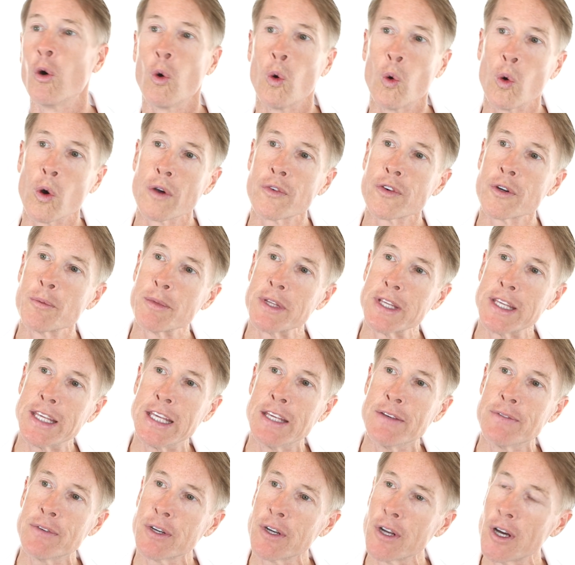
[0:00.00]
or from
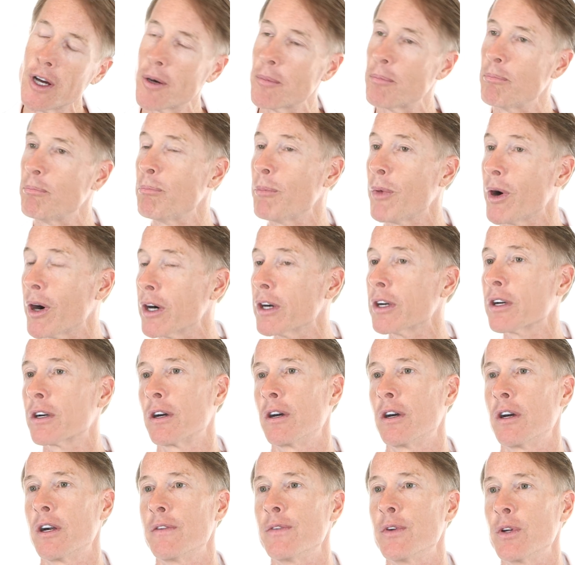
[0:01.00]
even a
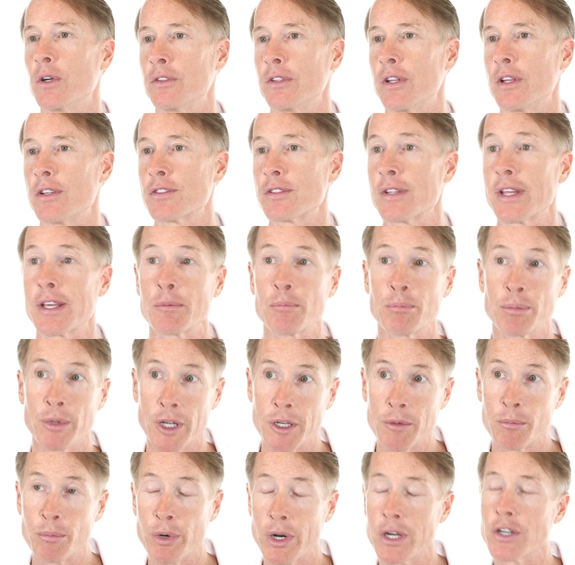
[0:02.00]
marker of illness like
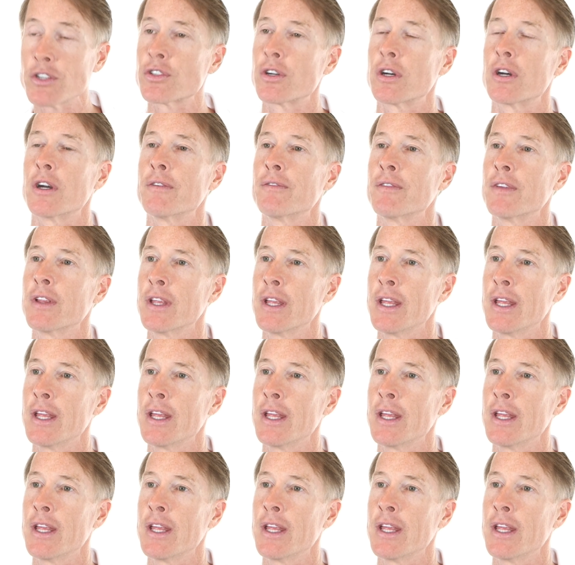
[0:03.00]
blood pressure,